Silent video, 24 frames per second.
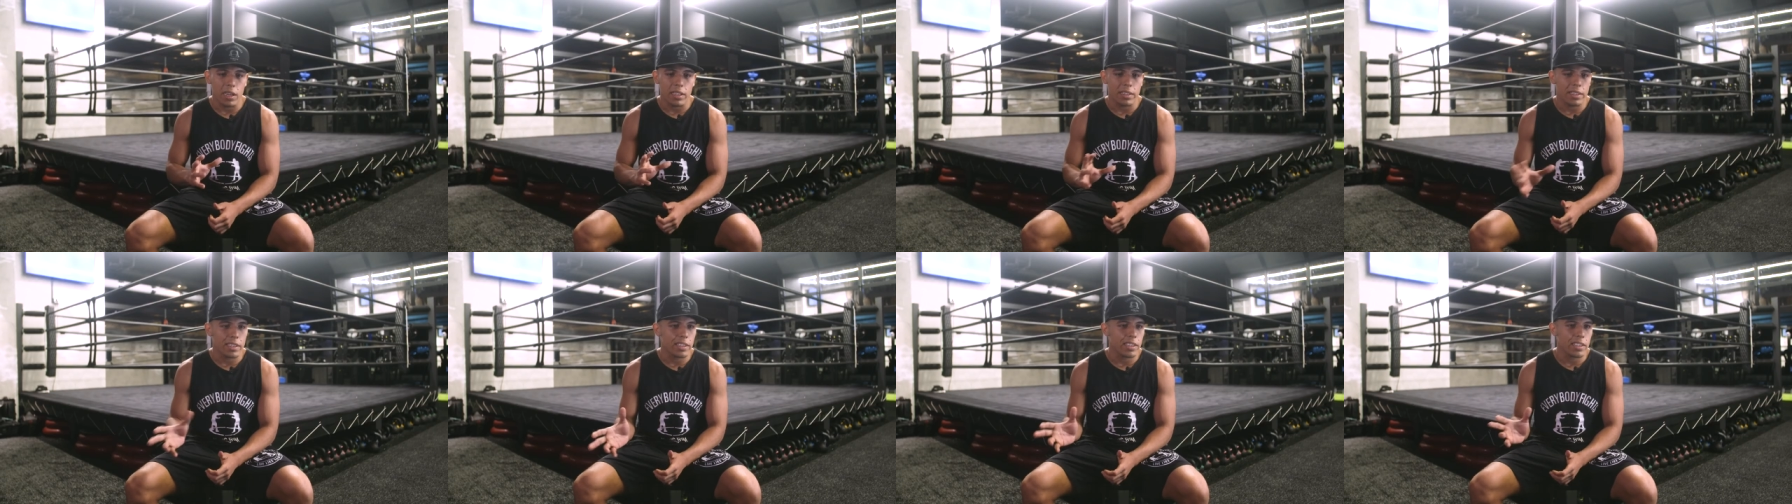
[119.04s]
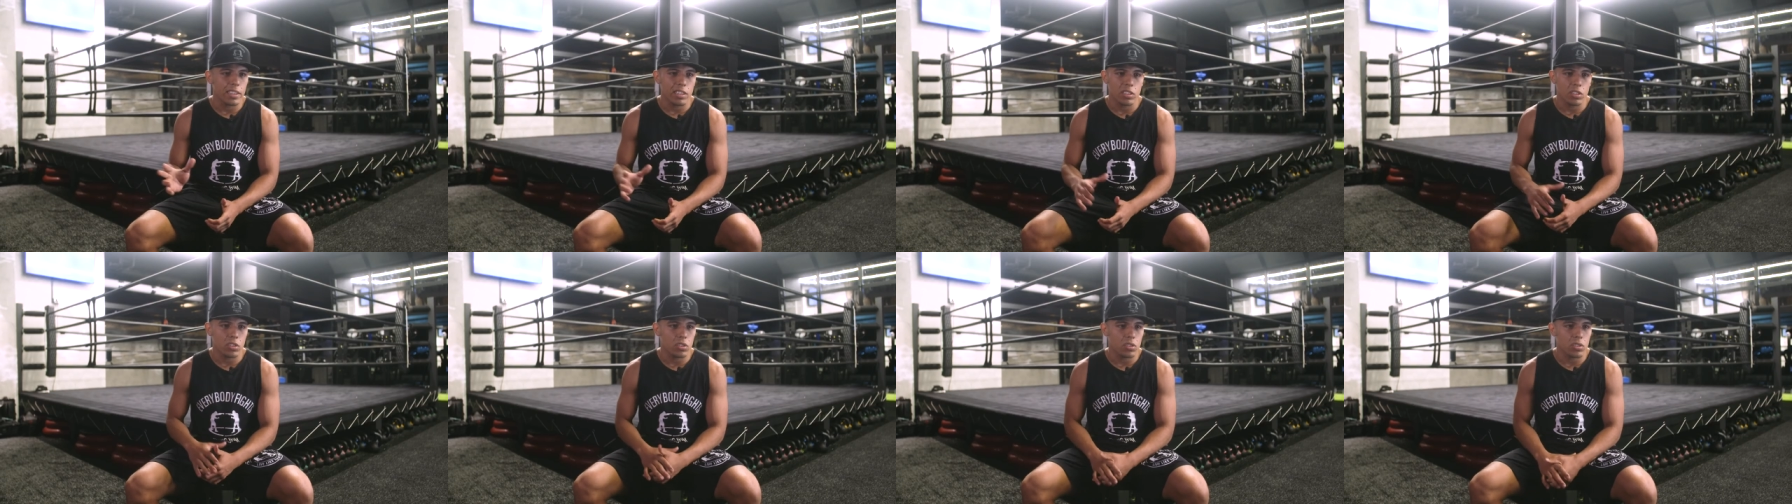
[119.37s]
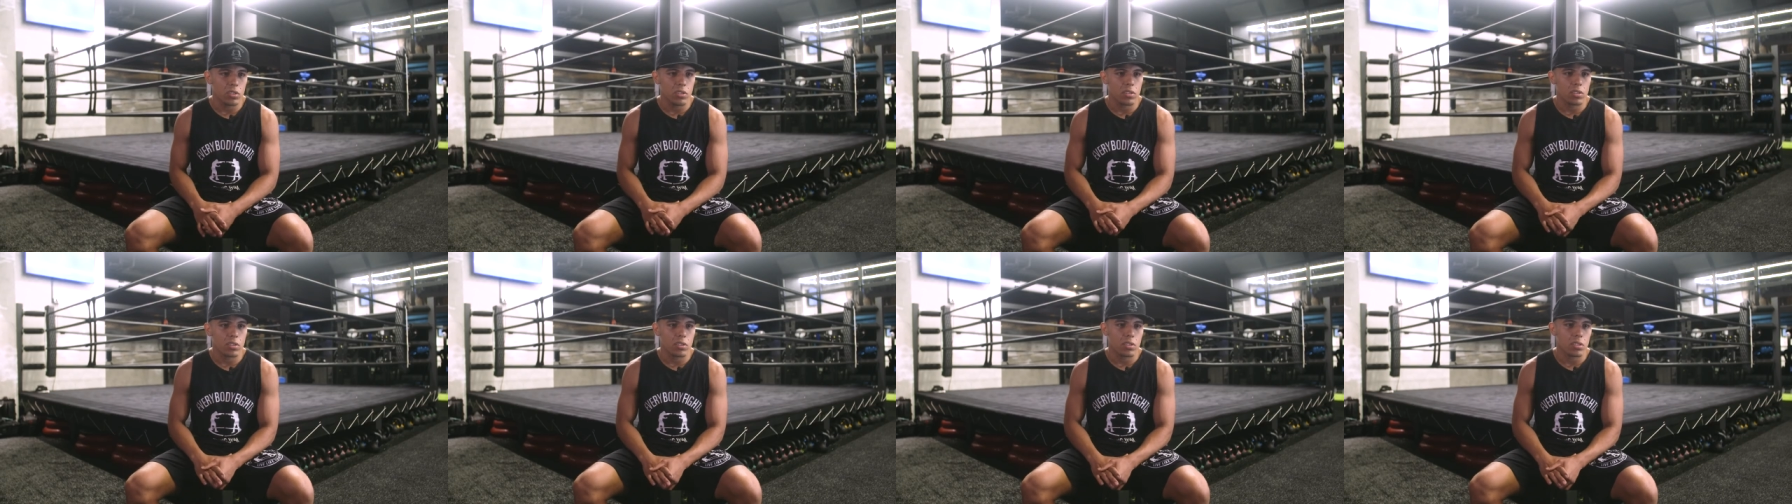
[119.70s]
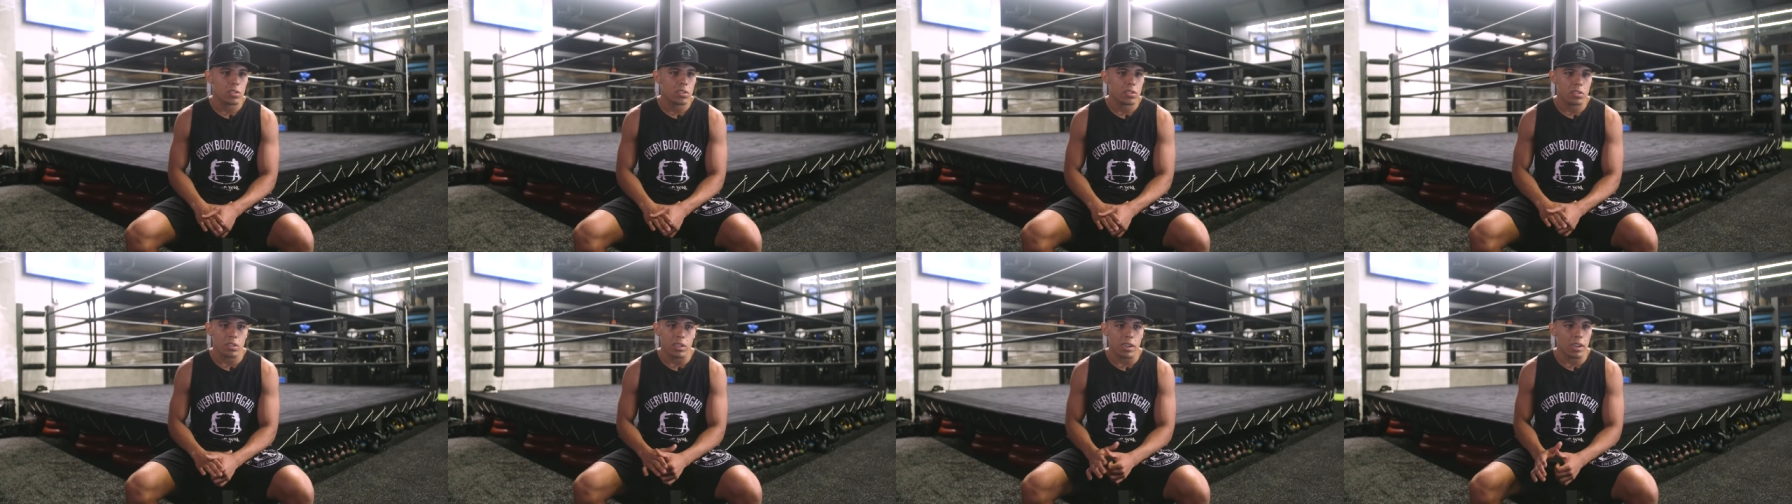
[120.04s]
I think he just
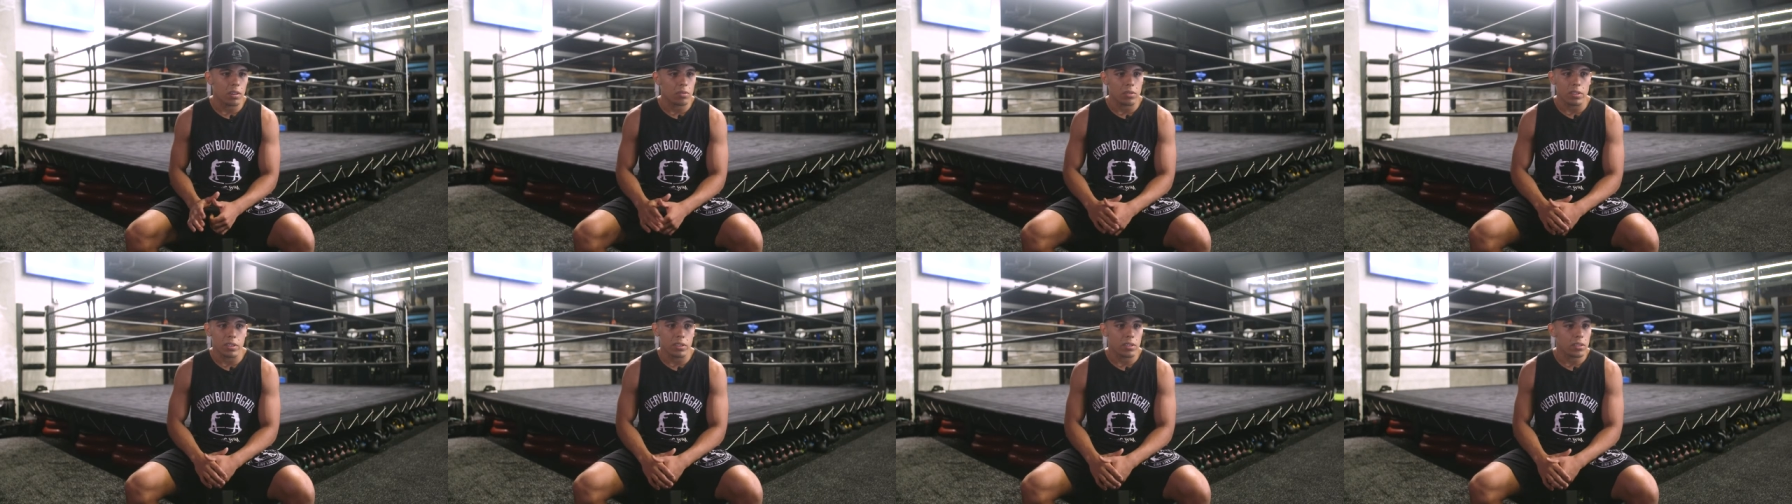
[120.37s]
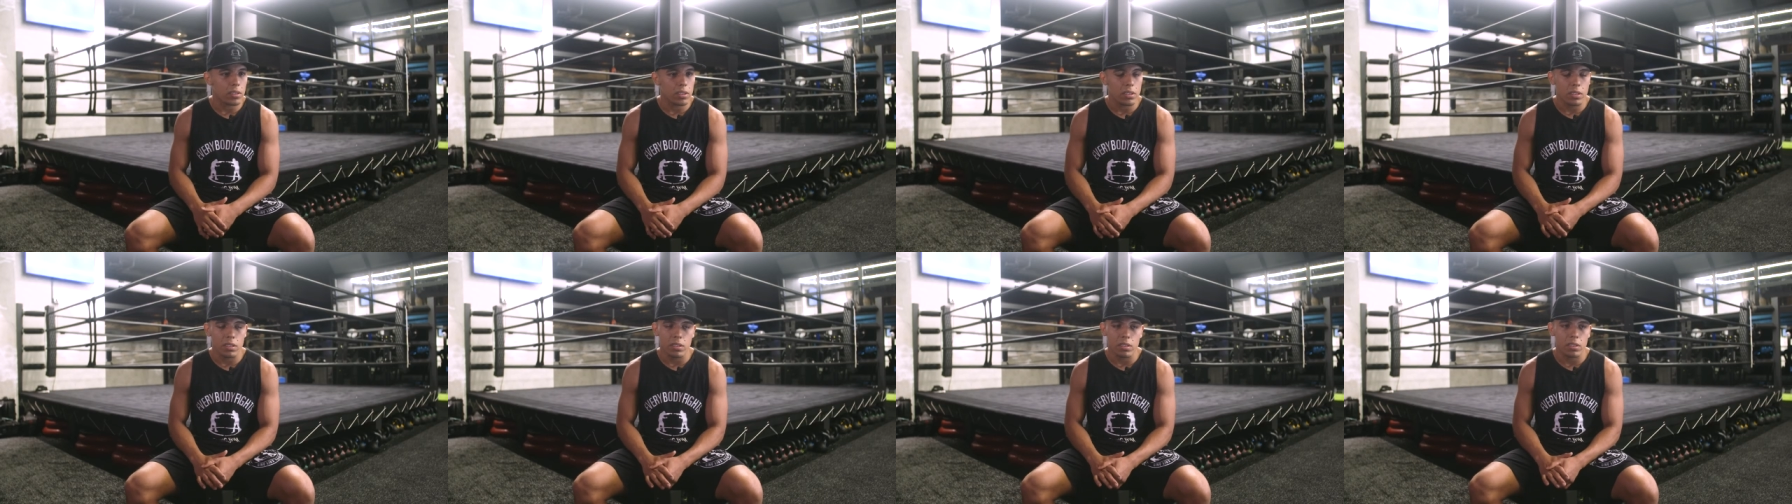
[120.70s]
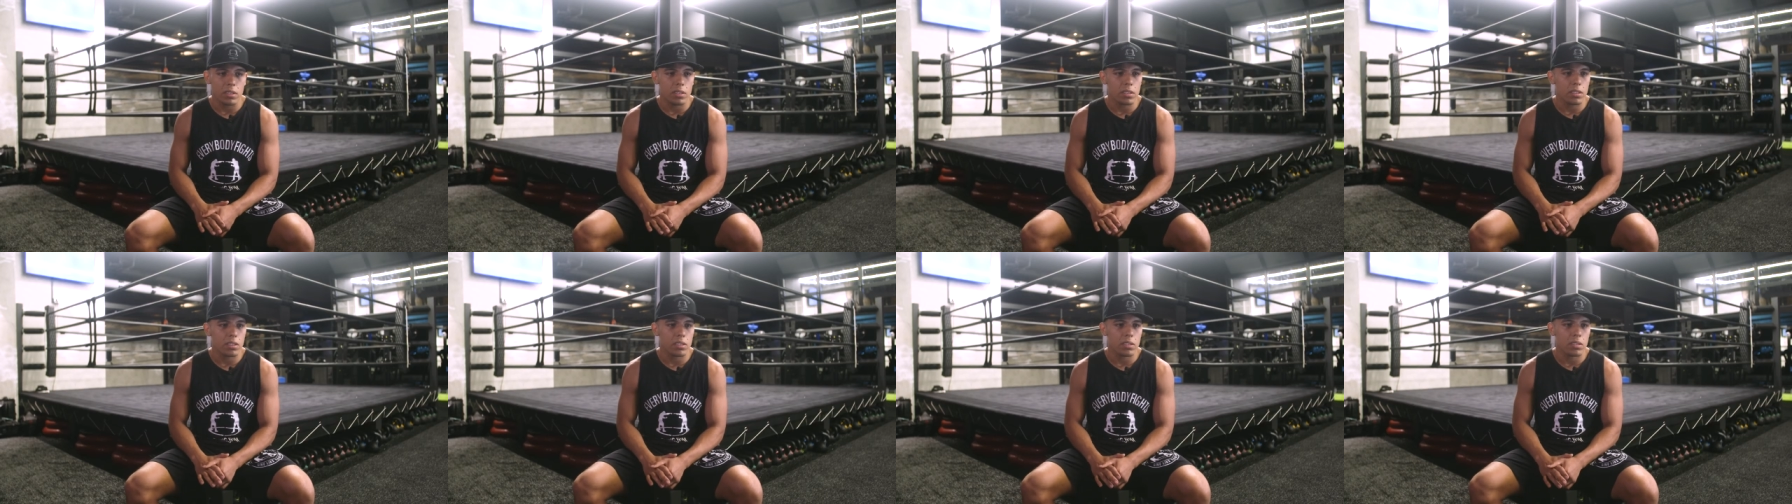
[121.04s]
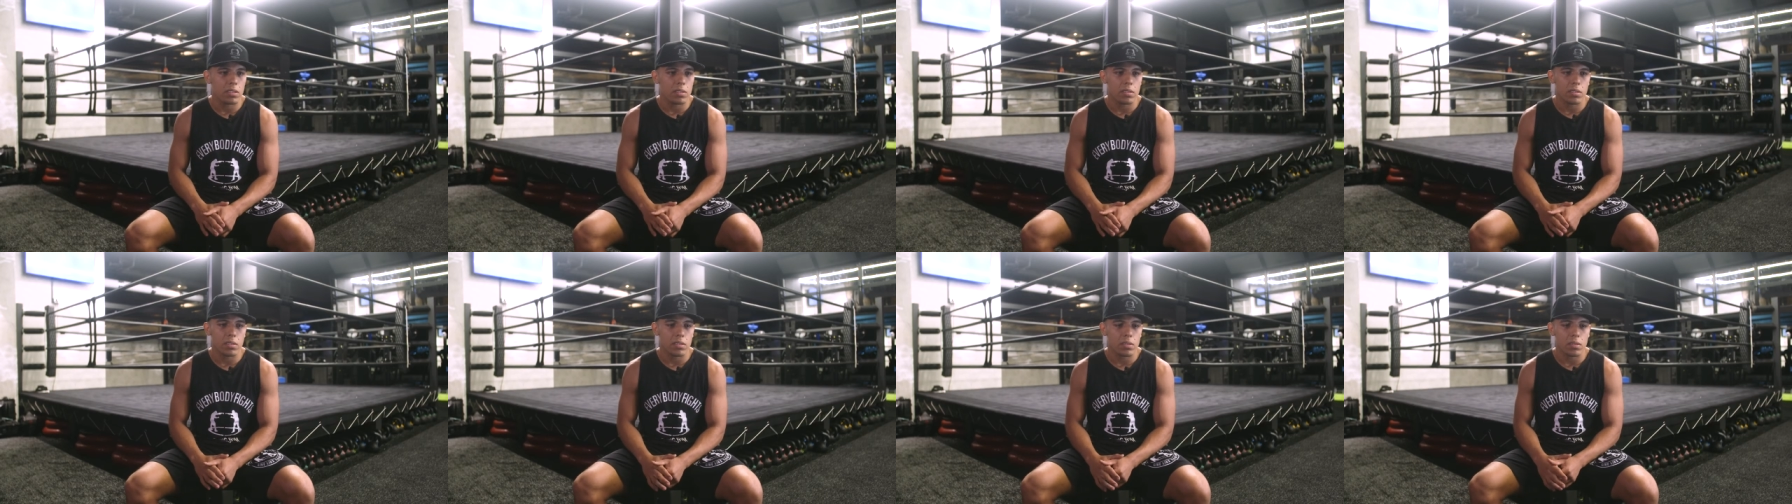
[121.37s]
stood out there. He
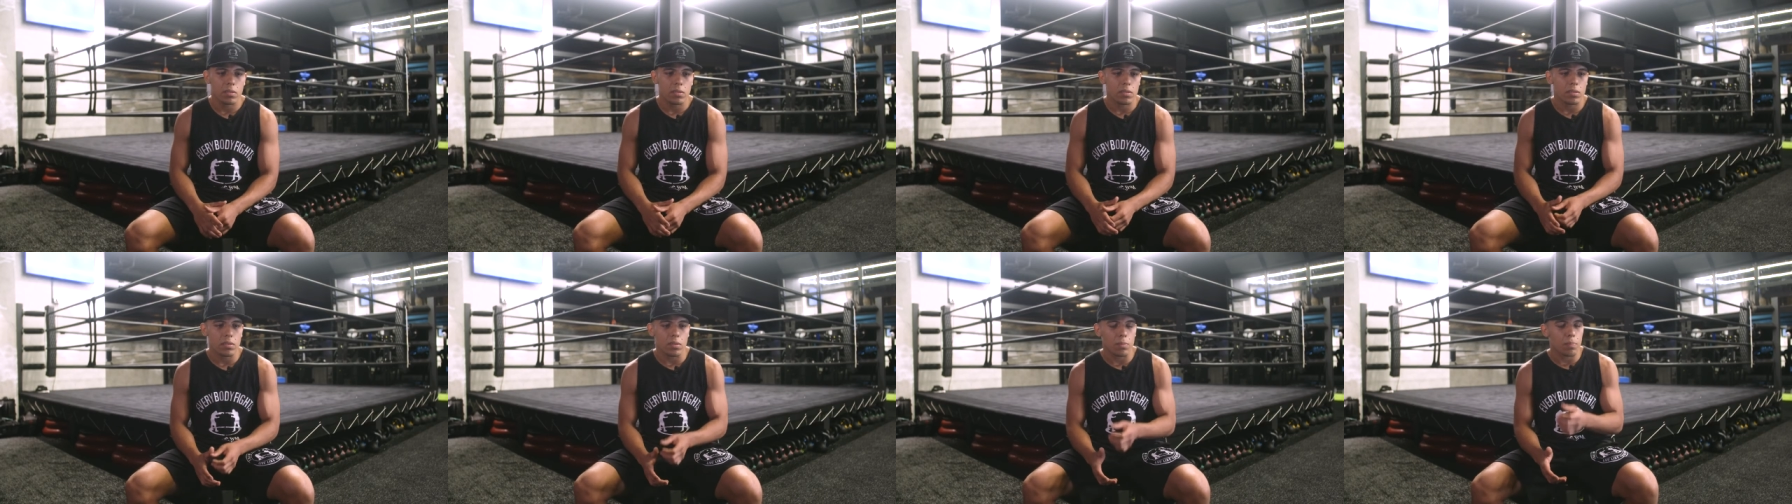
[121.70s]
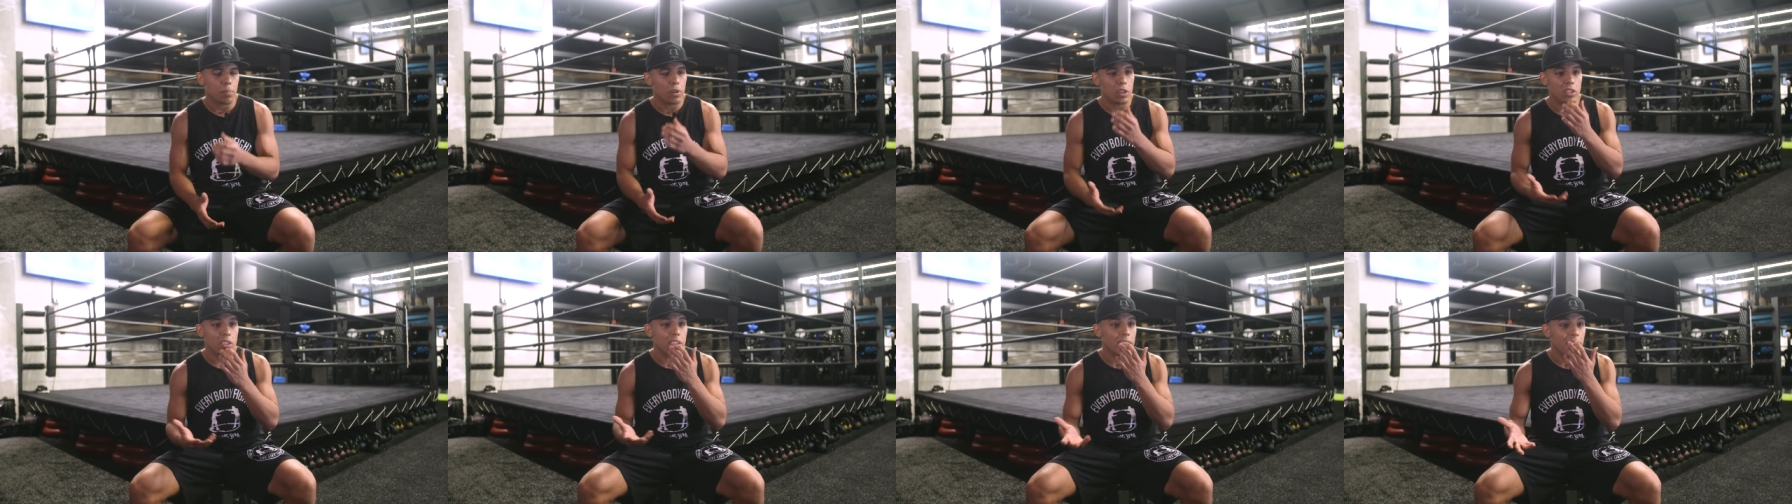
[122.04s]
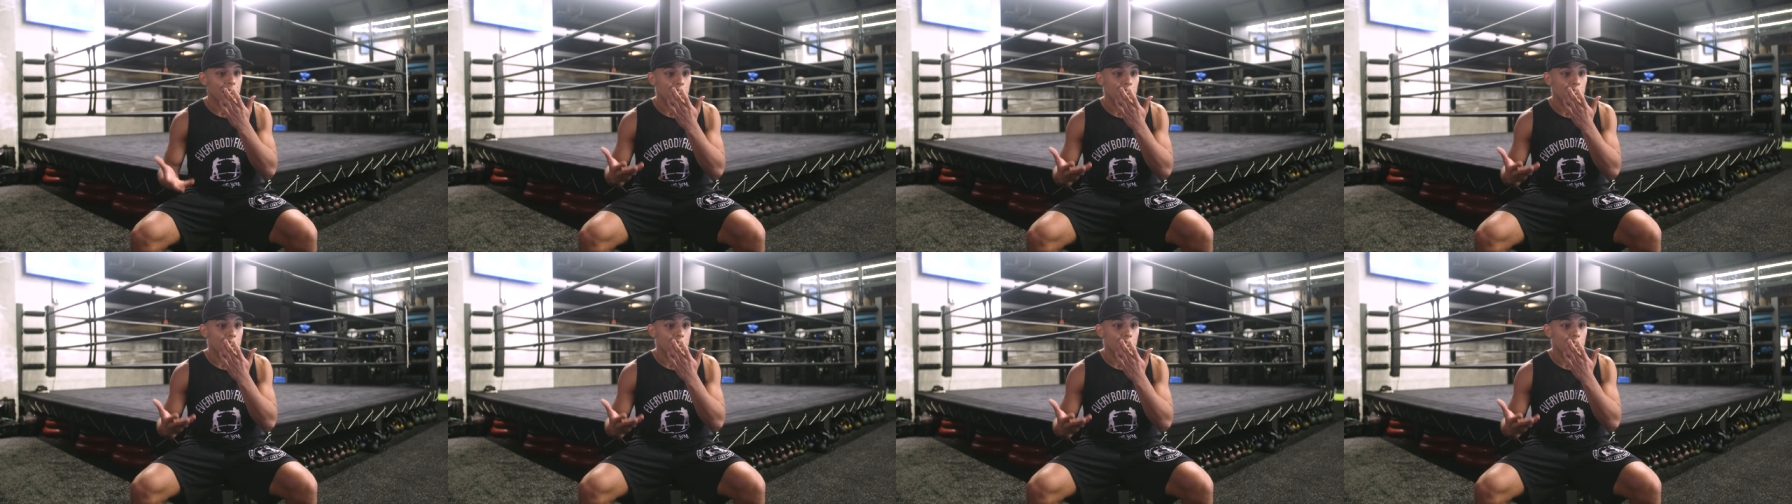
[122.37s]
he's a person